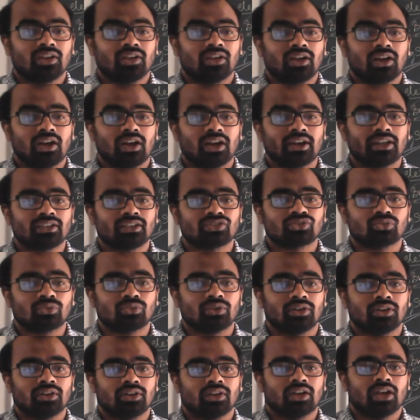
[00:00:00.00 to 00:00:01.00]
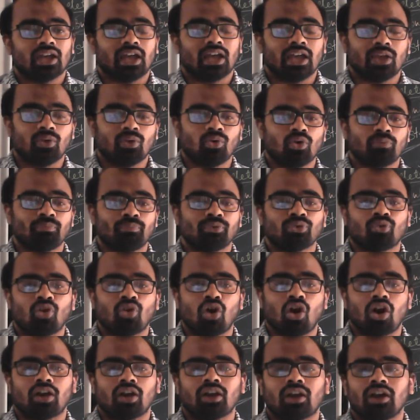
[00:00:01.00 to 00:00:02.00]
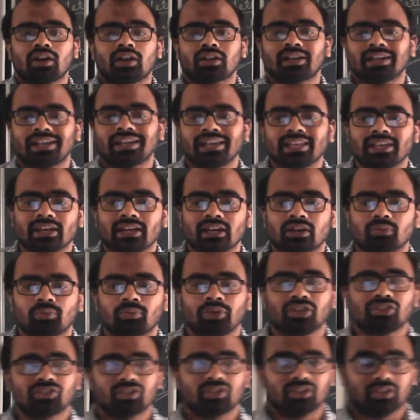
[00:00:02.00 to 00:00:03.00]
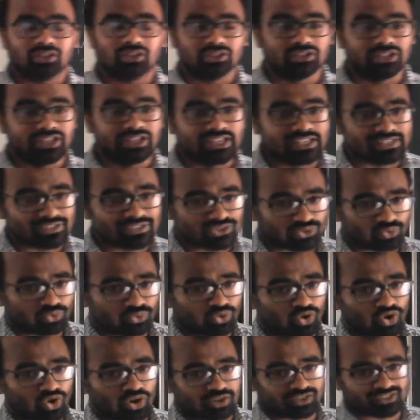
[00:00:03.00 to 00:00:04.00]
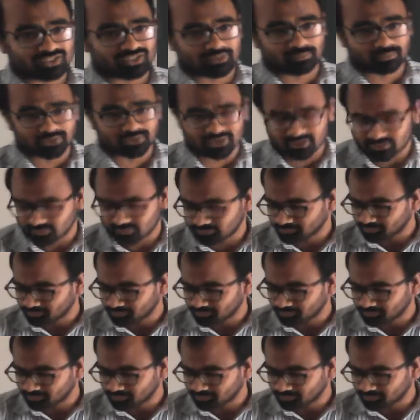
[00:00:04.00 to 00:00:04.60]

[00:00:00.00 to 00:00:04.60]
Understood? I hope you all are clear with these two concepts.